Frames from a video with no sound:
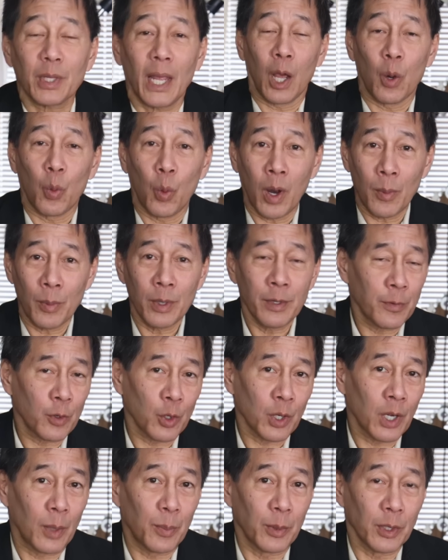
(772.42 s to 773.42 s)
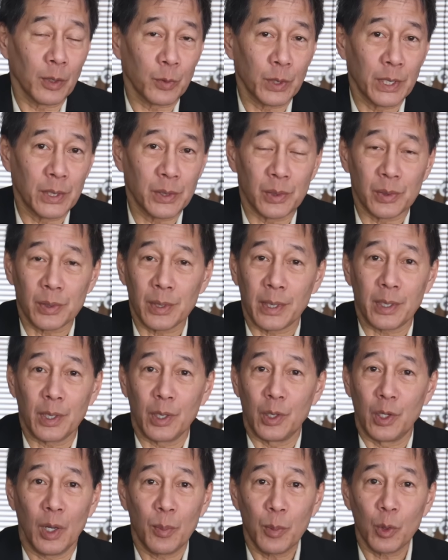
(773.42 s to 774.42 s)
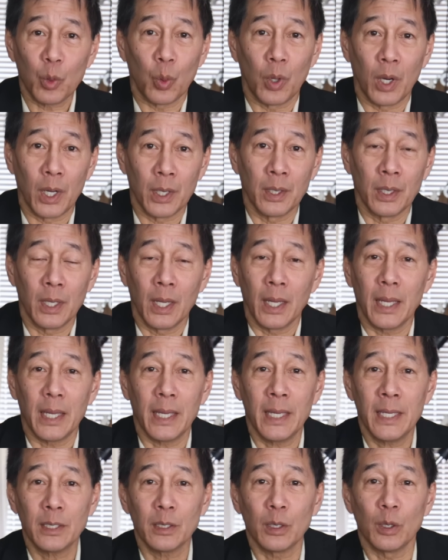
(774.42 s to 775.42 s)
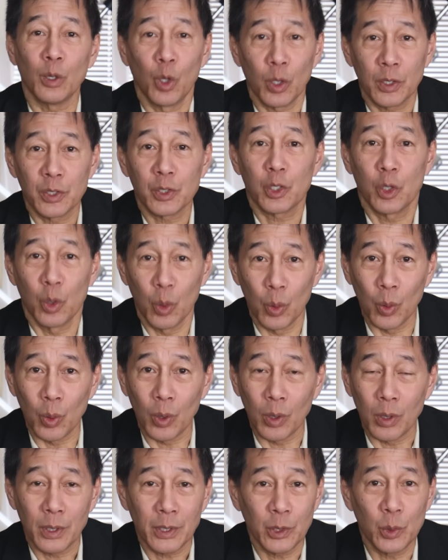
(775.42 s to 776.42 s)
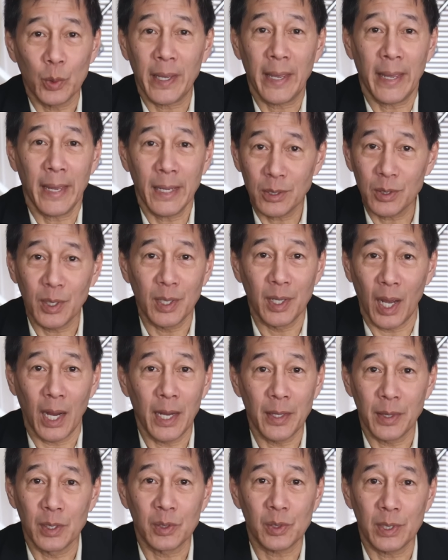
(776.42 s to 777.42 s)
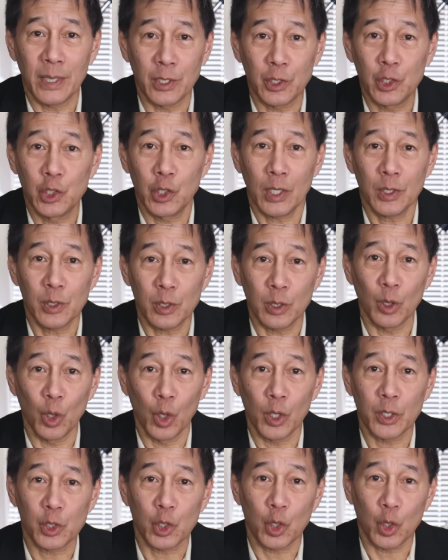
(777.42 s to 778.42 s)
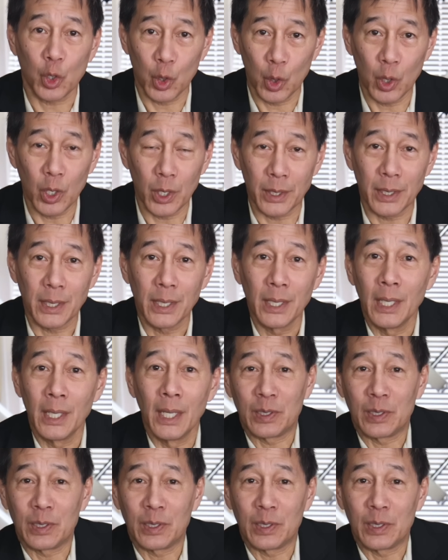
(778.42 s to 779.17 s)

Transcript: I want one for a couple of reasons. Like, number one, it looks cool. You can't deny this. It just looks good.